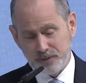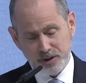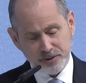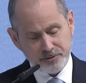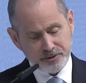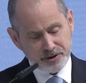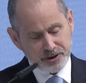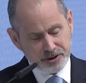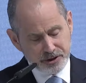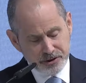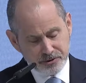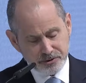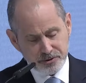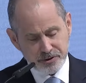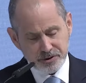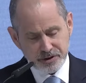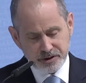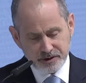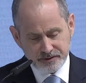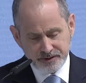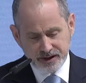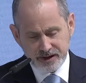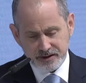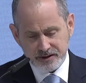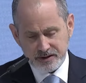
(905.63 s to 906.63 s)
Different
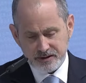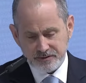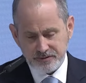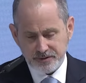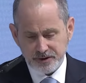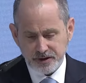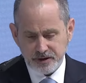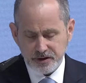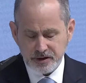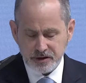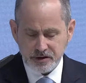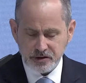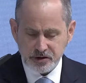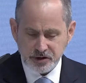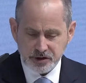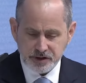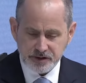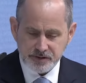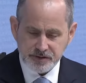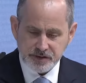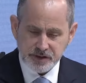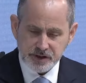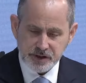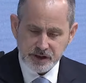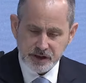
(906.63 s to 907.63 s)
countries have had different
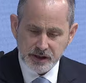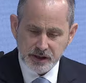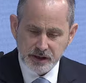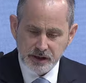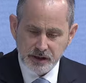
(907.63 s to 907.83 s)
initiatives.